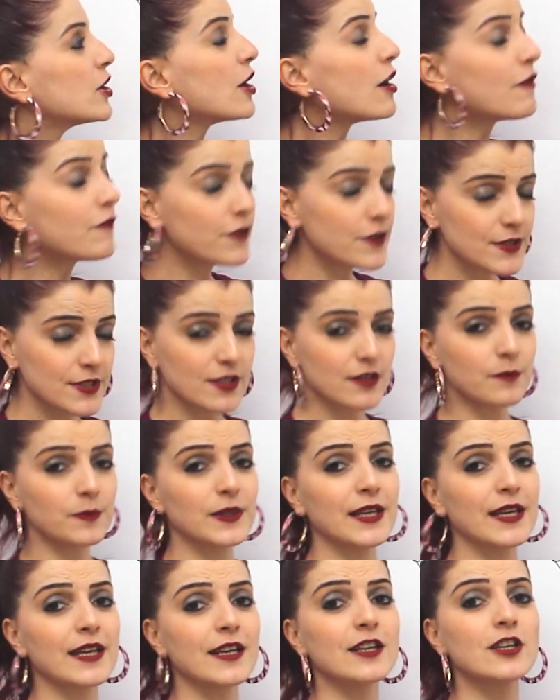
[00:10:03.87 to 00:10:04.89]

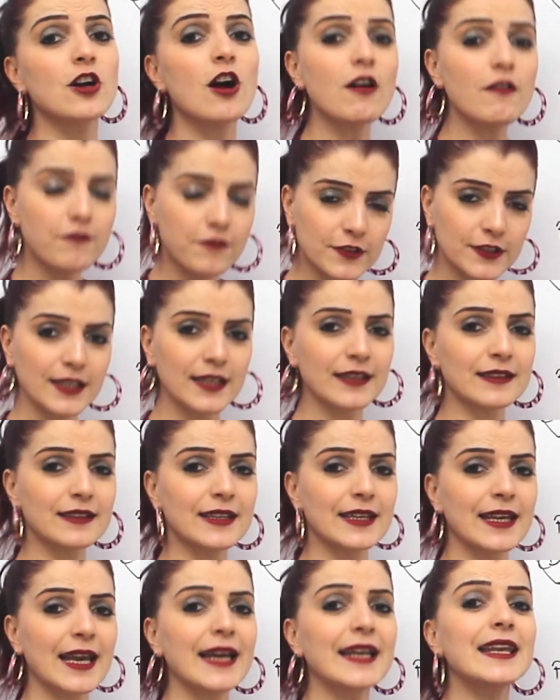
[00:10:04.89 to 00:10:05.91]
comfortably,
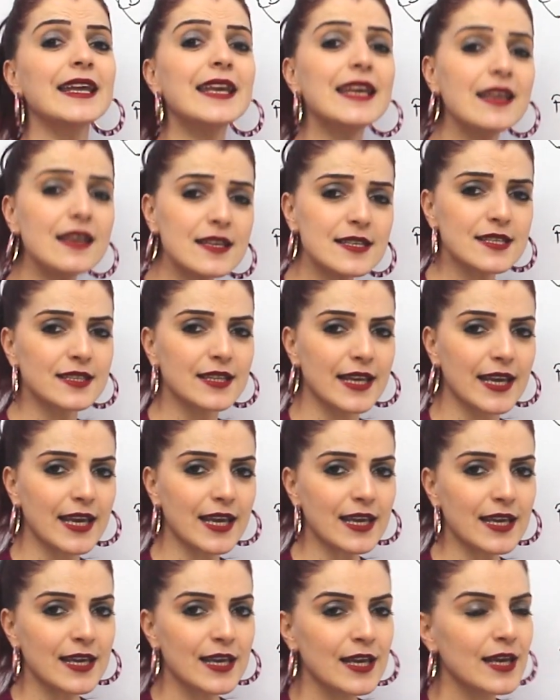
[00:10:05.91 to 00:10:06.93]
confidently and
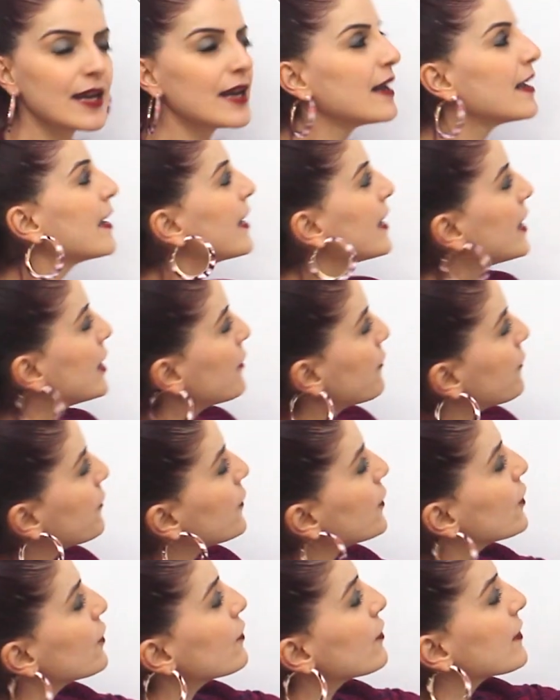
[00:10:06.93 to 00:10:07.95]
easily, if
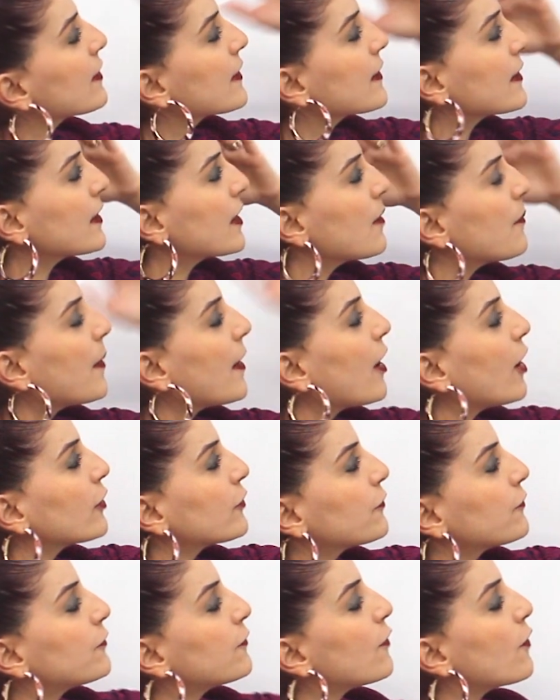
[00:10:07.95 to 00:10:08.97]
you think
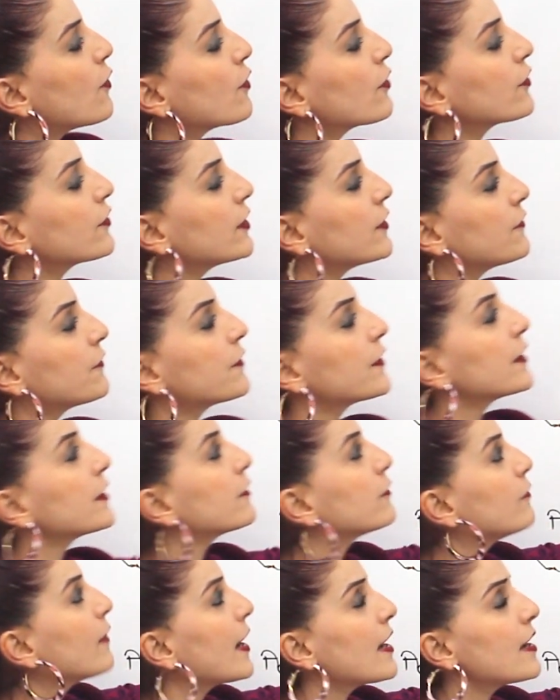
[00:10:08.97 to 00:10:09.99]
about 4
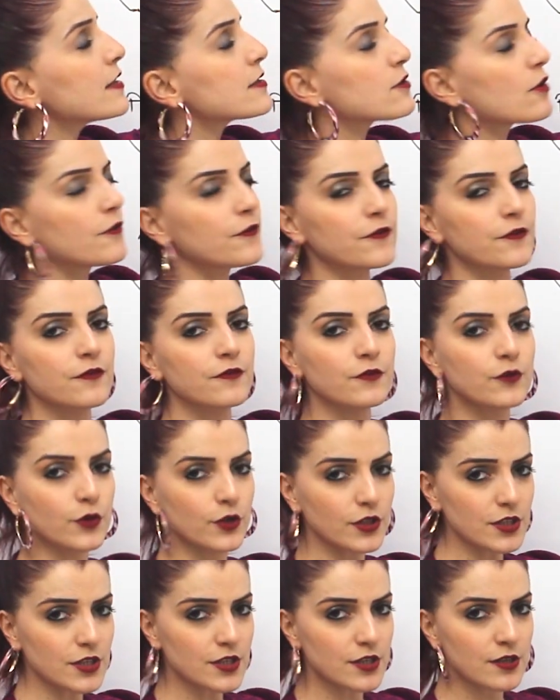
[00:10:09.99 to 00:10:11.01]
different ways of
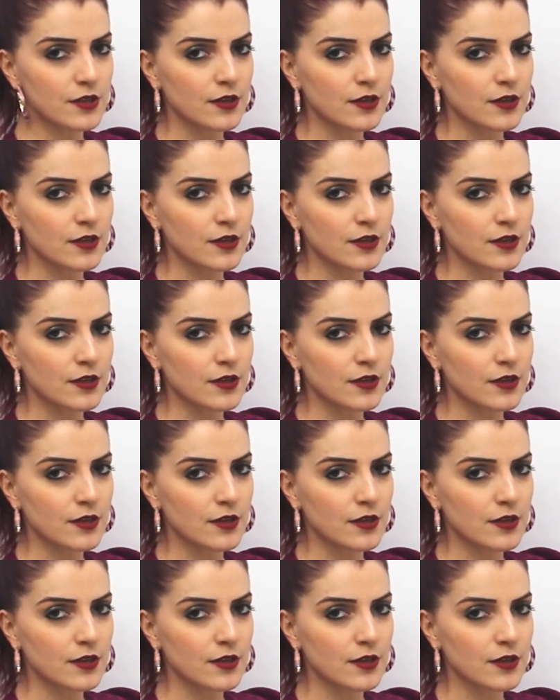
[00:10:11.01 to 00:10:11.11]
wood,